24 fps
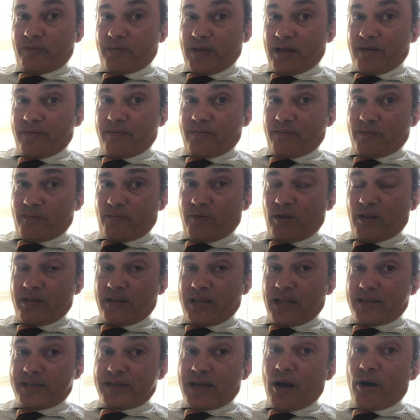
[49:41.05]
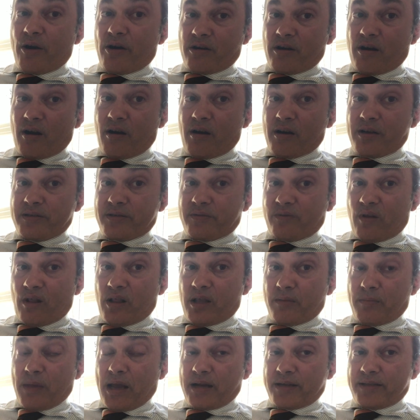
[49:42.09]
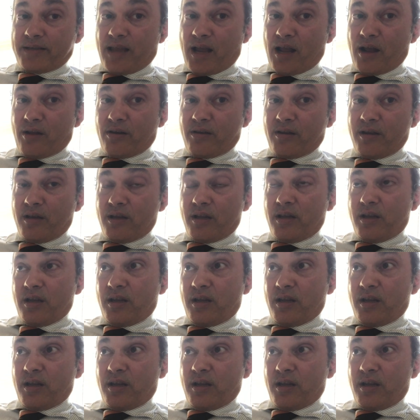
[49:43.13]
that tower of cards falling back down,